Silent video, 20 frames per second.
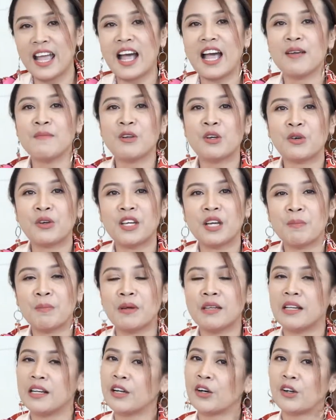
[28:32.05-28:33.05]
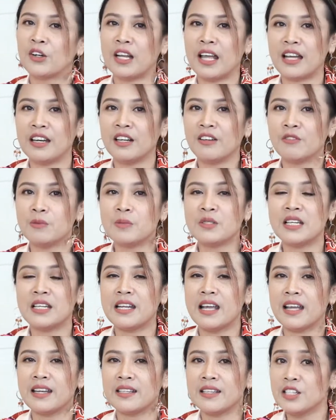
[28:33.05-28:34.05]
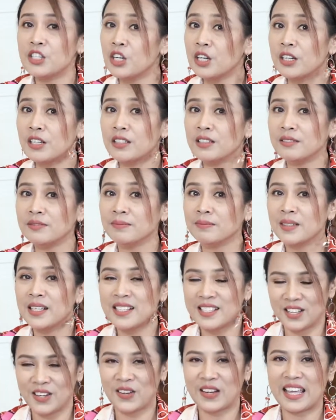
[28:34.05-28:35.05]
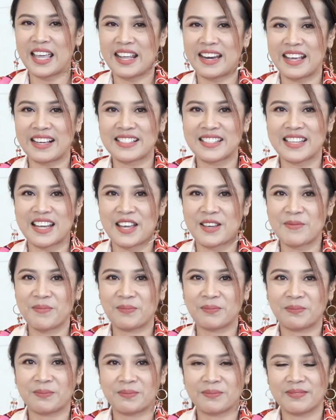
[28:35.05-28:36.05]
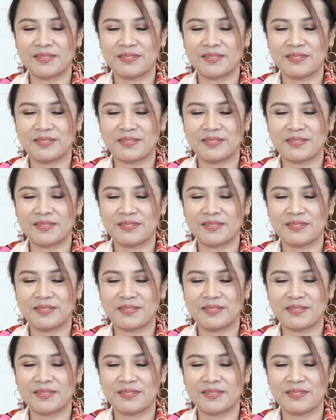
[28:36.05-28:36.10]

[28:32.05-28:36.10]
I'm Kriya Padilla-Roleda from CDN Digital. See you again next time.